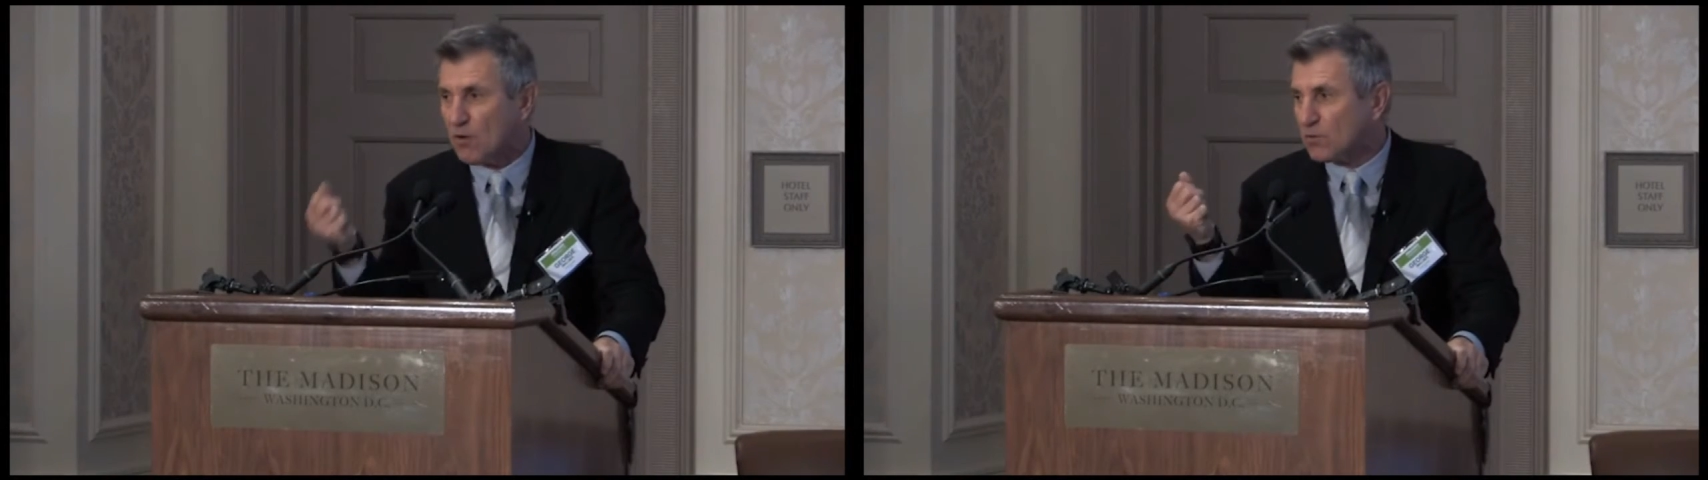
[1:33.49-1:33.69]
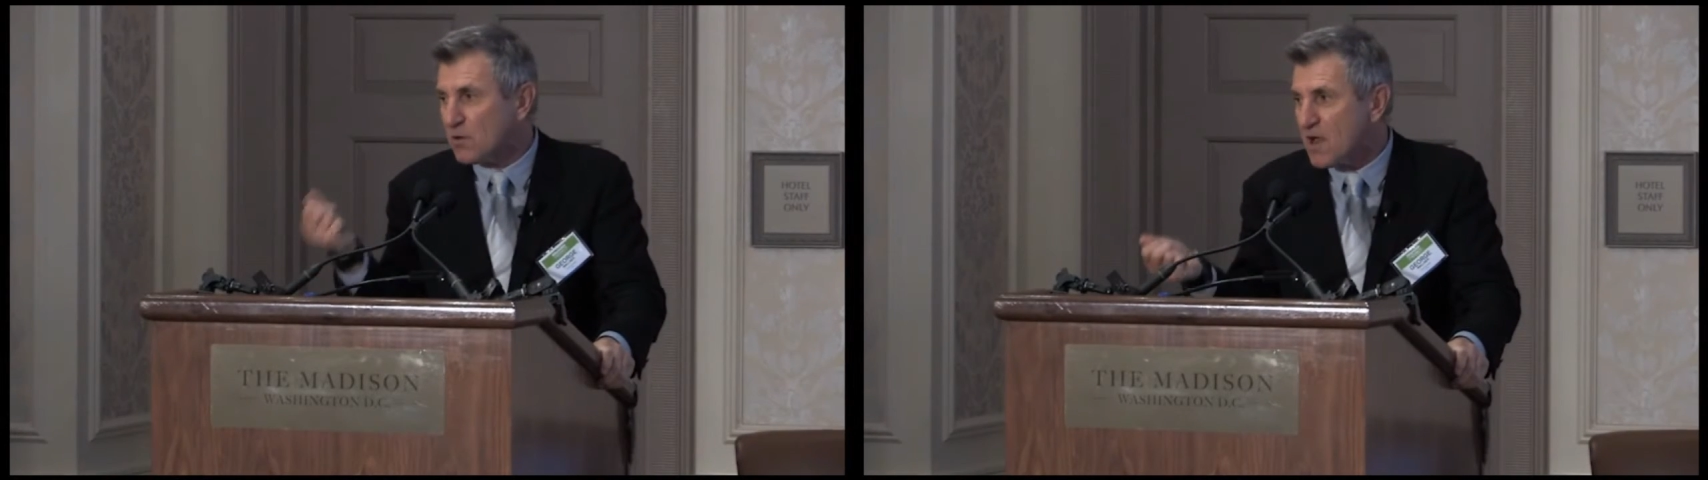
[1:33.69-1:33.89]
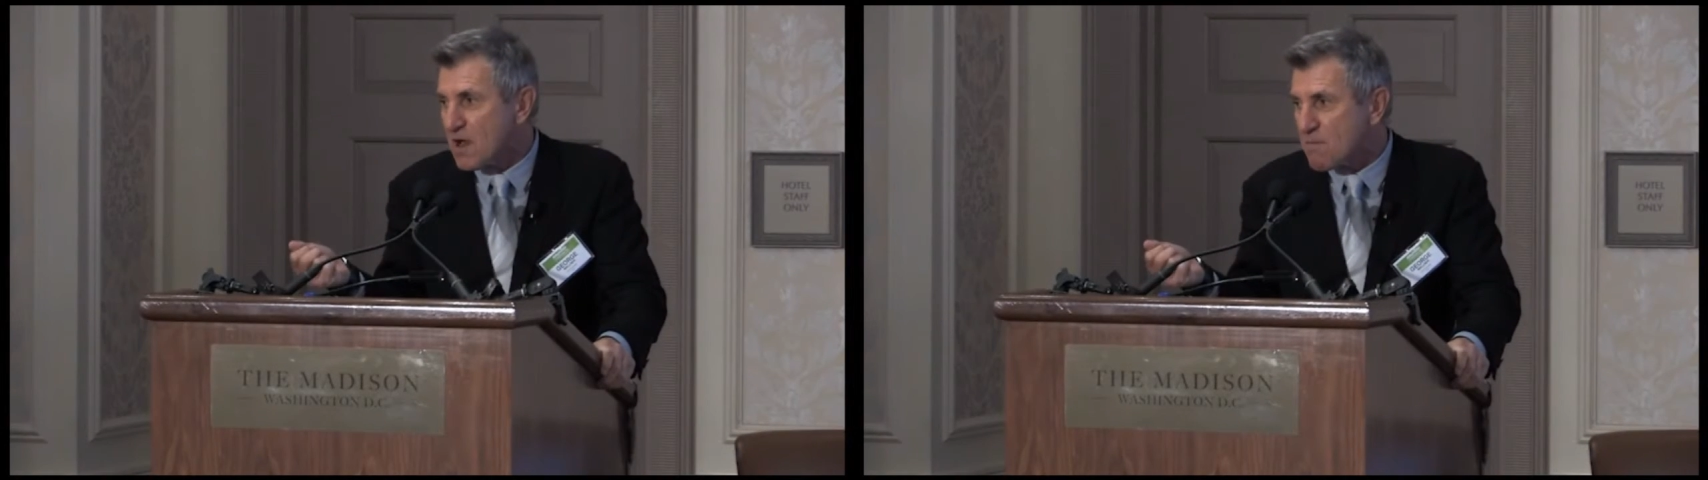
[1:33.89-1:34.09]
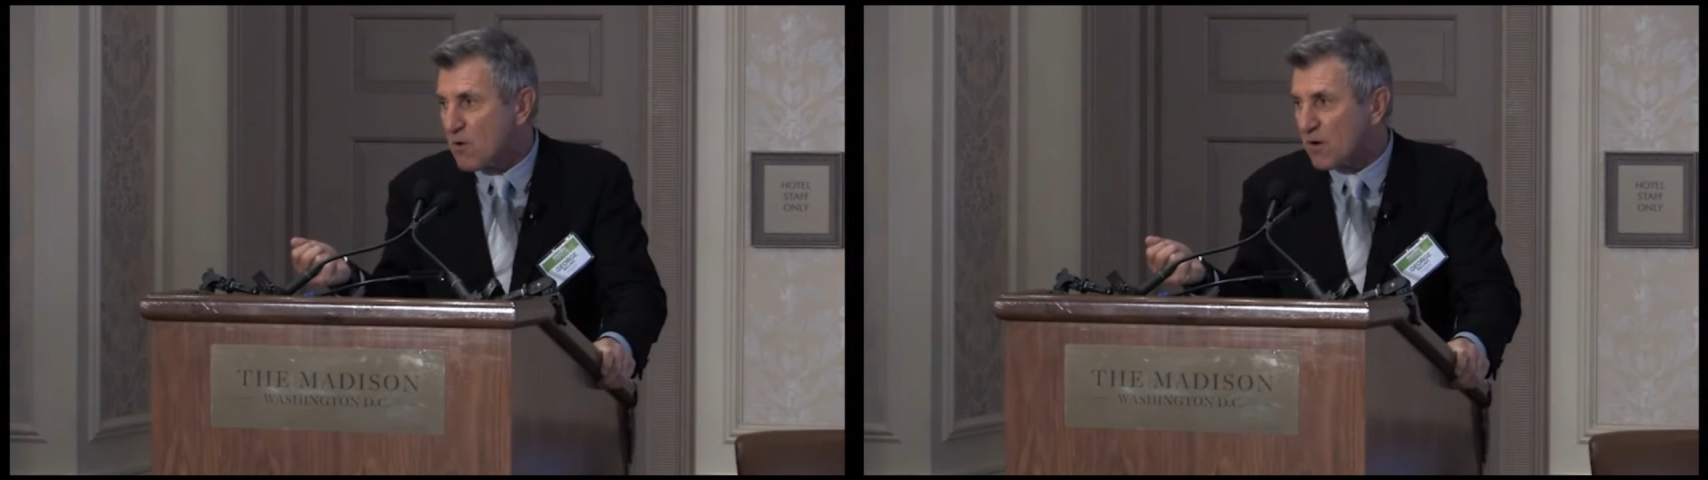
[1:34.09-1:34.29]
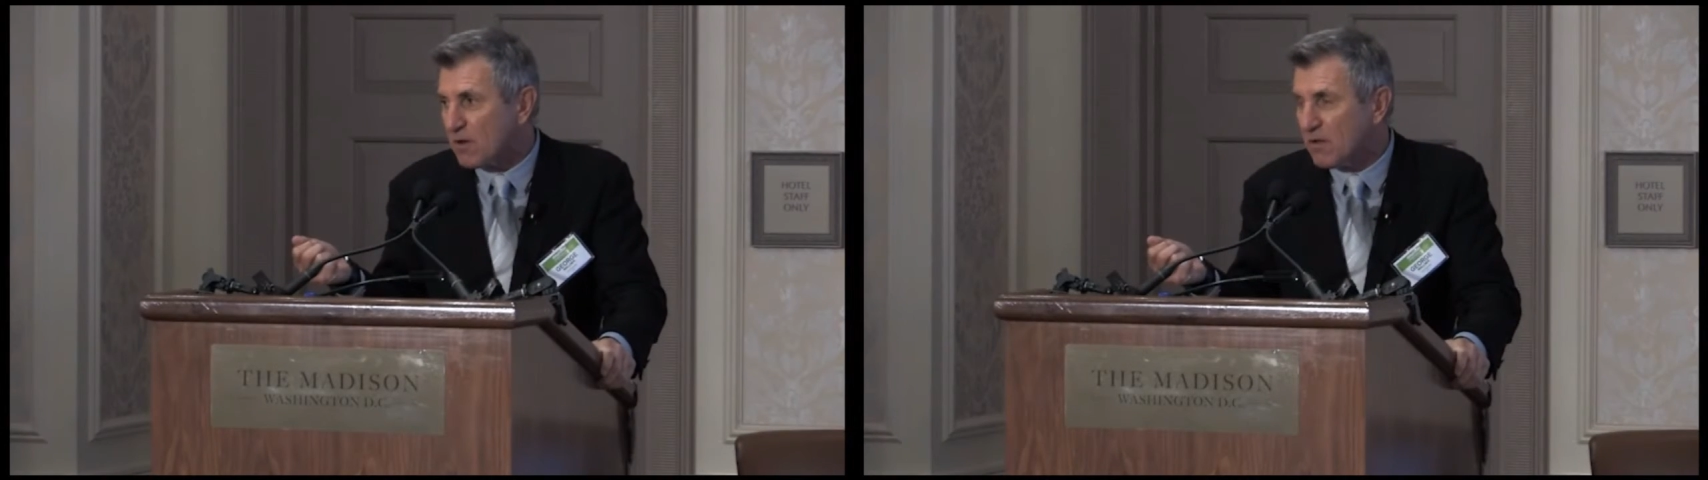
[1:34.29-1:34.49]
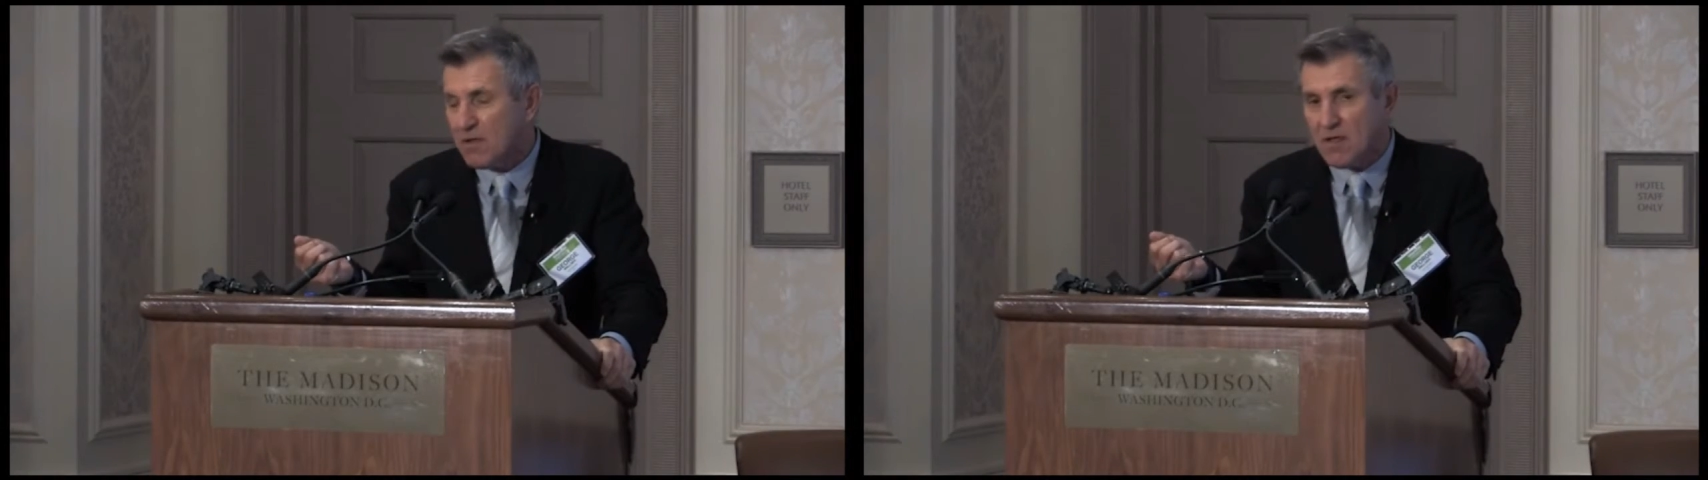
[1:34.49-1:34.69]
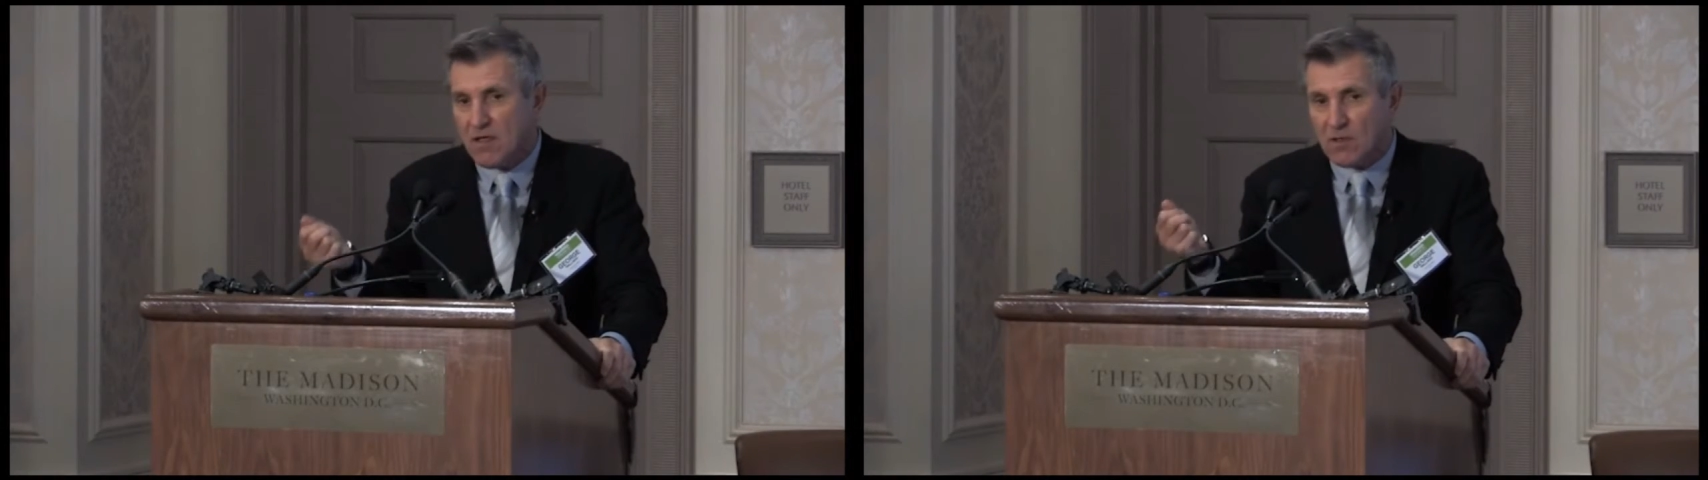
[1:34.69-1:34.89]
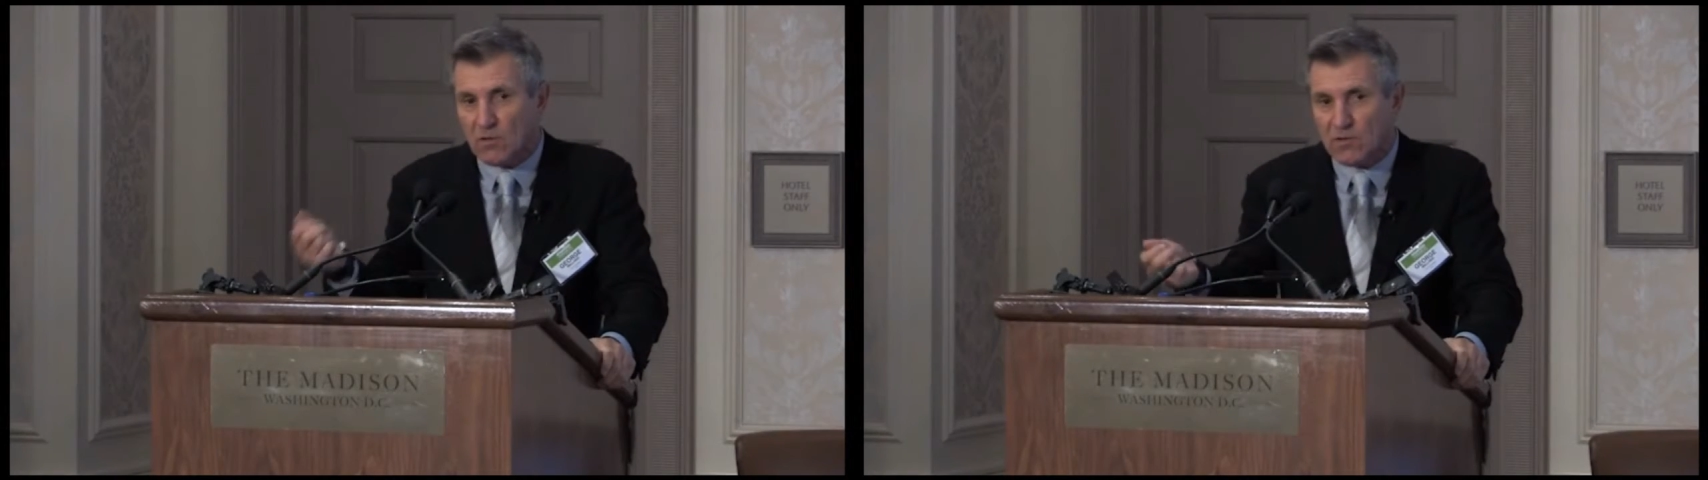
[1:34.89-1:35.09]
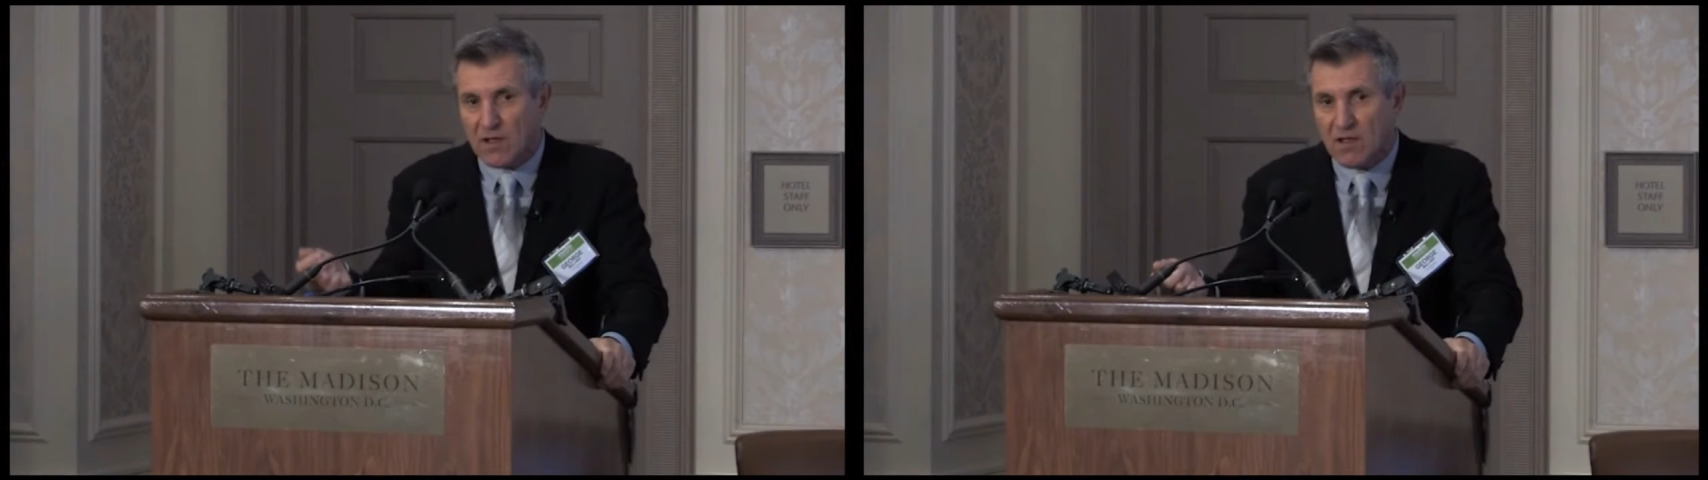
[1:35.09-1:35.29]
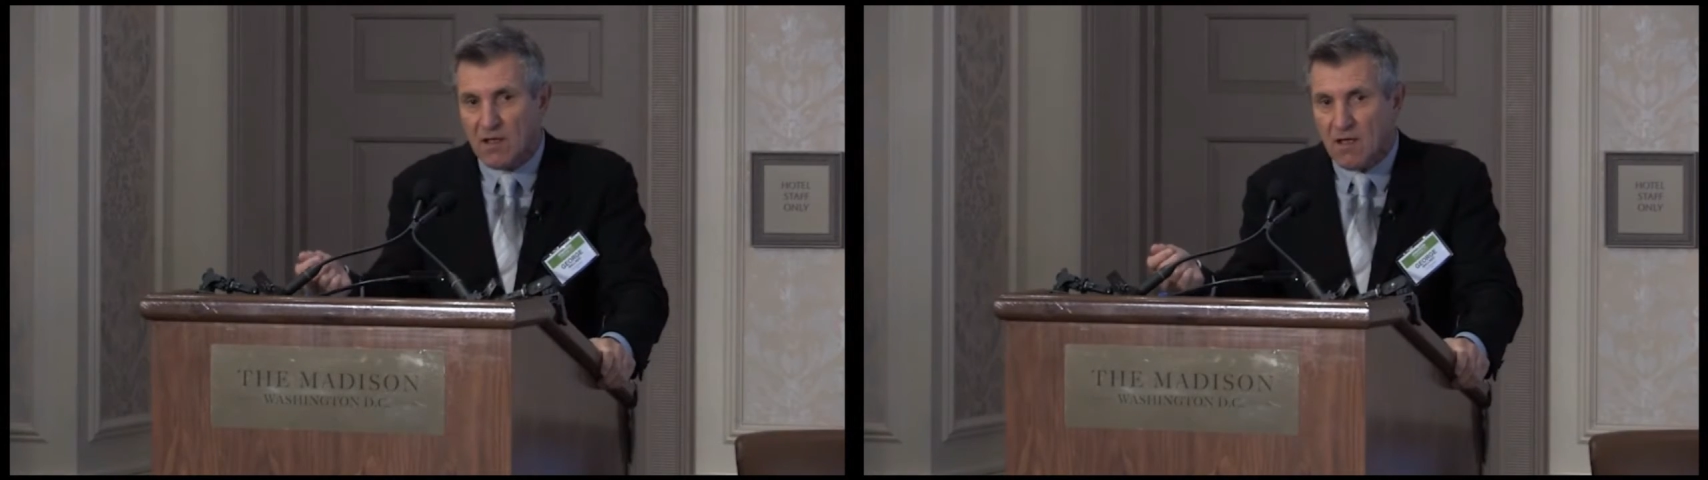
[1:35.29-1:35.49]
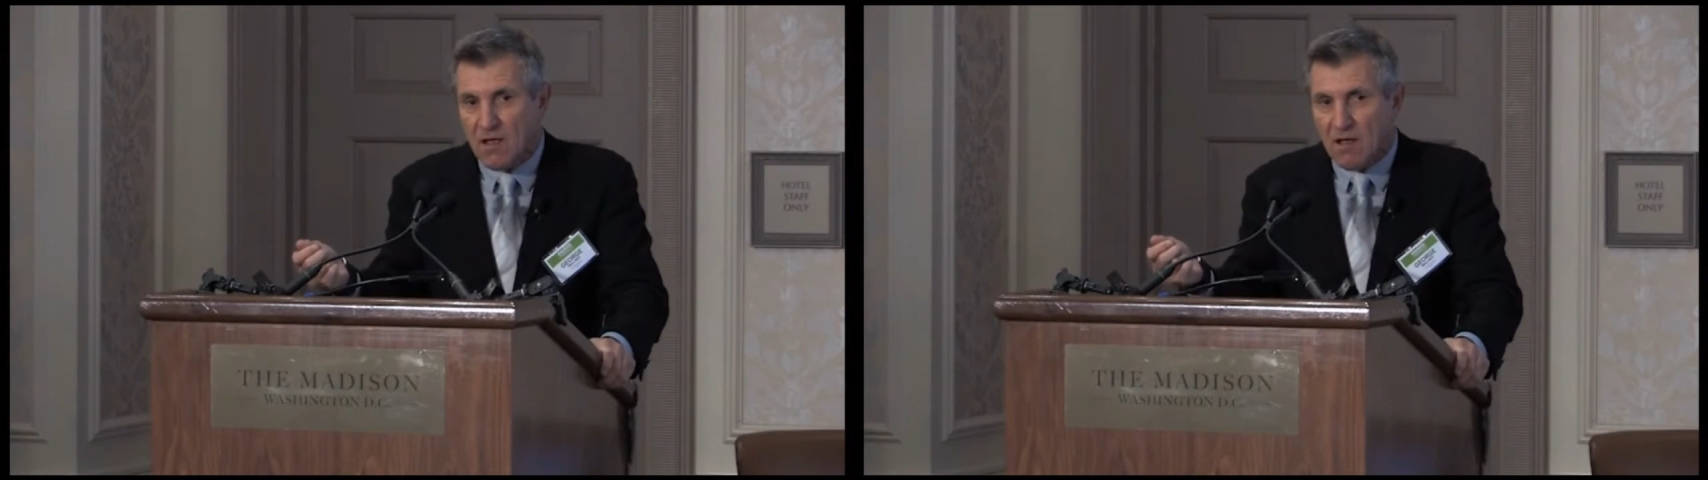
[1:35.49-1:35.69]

Go to the airport, you see